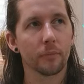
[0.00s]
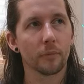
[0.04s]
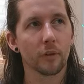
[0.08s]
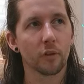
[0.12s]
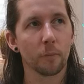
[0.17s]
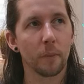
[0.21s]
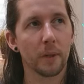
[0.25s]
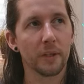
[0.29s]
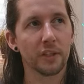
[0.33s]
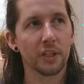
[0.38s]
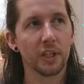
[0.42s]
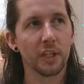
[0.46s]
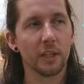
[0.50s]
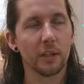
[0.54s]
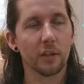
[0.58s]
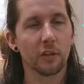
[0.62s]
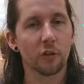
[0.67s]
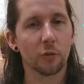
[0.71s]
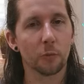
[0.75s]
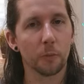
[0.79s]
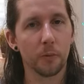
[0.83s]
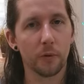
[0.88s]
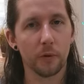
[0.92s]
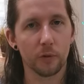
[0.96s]
Especially in the
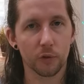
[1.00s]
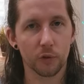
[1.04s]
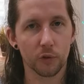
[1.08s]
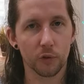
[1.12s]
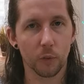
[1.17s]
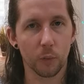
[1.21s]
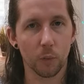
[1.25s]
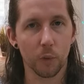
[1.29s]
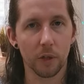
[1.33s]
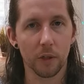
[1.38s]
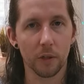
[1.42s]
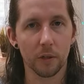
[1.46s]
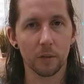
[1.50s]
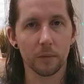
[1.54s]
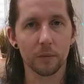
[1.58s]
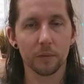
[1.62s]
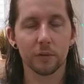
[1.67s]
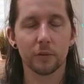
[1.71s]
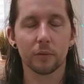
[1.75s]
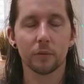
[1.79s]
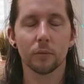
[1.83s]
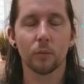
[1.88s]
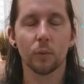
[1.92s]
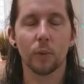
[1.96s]
spiritual
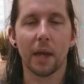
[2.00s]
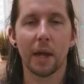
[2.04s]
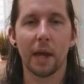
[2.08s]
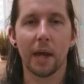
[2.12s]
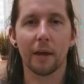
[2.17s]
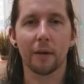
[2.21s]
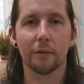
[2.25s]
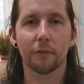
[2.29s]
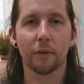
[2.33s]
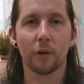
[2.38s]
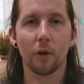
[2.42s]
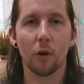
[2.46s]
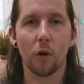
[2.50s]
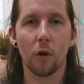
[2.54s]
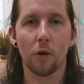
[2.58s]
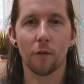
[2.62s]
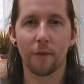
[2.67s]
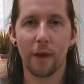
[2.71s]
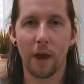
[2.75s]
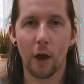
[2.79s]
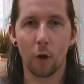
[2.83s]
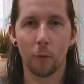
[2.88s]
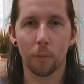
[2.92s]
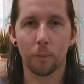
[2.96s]
world, we have a lot
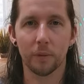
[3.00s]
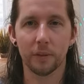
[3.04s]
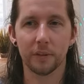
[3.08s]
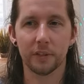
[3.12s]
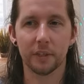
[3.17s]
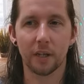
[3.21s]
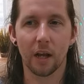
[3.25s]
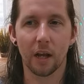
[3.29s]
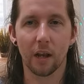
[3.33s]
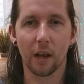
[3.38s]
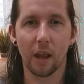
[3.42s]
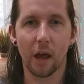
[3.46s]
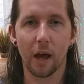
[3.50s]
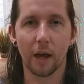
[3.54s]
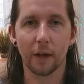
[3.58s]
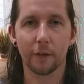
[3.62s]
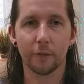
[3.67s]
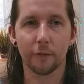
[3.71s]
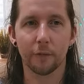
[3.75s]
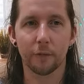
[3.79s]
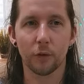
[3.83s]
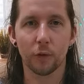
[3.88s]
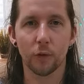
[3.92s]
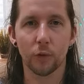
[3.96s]
of helpers in our
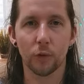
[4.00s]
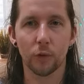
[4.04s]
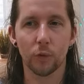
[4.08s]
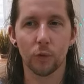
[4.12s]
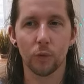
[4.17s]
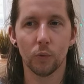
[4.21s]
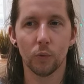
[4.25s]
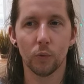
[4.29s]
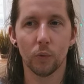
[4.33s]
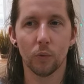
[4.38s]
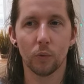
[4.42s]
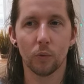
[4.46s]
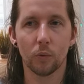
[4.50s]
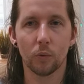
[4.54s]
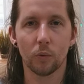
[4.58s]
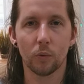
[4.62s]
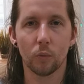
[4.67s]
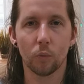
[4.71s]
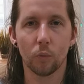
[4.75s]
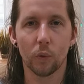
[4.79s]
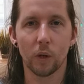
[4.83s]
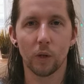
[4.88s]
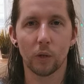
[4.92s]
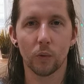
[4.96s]
life who
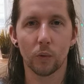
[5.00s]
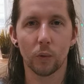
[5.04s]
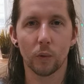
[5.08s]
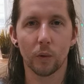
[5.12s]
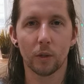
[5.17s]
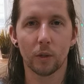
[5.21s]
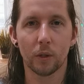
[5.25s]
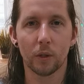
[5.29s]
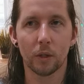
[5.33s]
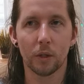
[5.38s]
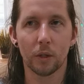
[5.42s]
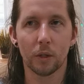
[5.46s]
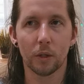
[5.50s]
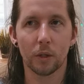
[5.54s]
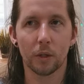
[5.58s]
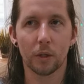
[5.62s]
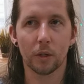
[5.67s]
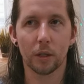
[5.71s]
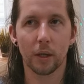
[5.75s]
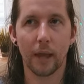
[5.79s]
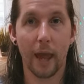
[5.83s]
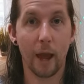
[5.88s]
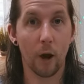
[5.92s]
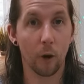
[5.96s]
will
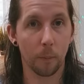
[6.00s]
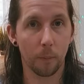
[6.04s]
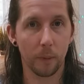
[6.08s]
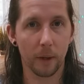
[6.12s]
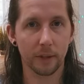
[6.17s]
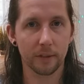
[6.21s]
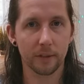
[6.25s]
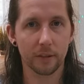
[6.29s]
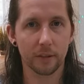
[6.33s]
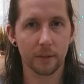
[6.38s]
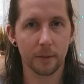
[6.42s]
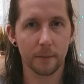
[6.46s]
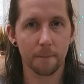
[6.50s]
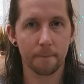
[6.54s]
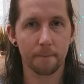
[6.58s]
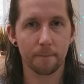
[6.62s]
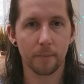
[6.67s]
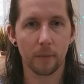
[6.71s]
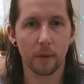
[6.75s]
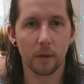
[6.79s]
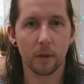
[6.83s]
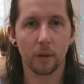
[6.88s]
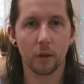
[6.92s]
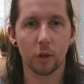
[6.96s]
help us,
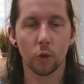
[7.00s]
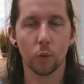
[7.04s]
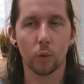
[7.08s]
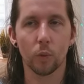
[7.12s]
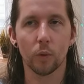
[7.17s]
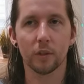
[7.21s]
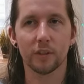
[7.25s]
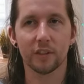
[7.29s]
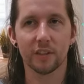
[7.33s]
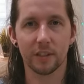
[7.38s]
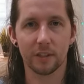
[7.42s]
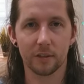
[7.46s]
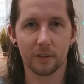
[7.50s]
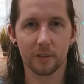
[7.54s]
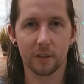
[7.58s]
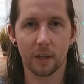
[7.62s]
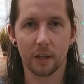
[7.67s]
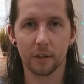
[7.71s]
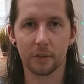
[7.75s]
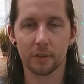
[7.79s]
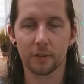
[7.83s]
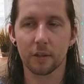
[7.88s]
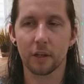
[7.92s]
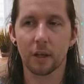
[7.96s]
who will assist
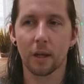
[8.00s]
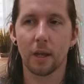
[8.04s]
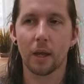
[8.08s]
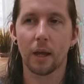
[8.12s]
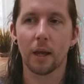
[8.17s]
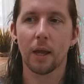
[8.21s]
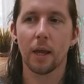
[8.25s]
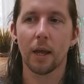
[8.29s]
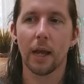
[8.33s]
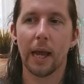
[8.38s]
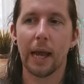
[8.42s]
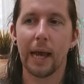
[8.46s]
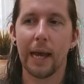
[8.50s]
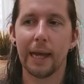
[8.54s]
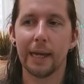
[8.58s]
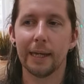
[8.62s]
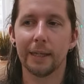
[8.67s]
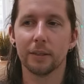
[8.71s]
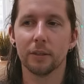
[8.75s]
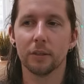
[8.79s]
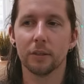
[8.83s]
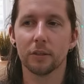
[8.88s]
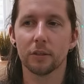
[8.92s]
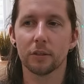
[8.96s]
us.
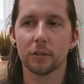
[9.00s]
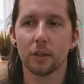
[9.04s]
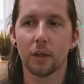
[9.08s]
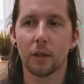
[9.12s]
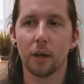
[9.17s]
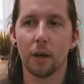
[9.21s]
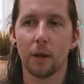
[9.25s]
And